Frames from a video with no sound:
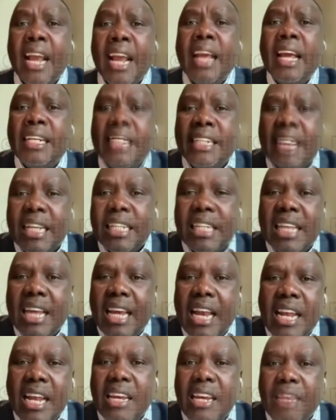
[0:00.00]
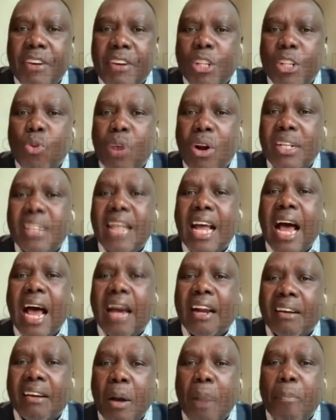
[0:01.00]
These individuals are
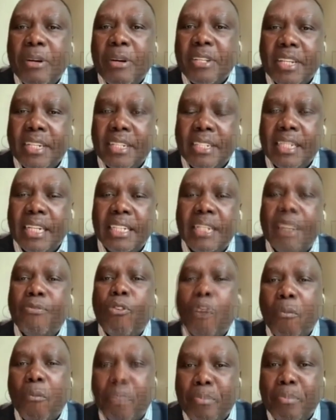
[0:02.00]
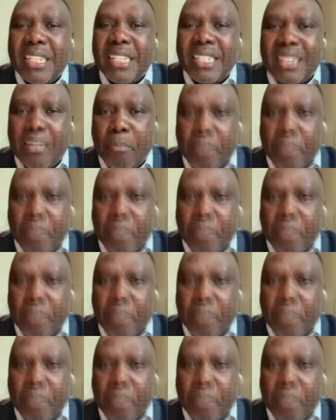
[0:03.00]
representative of Mr.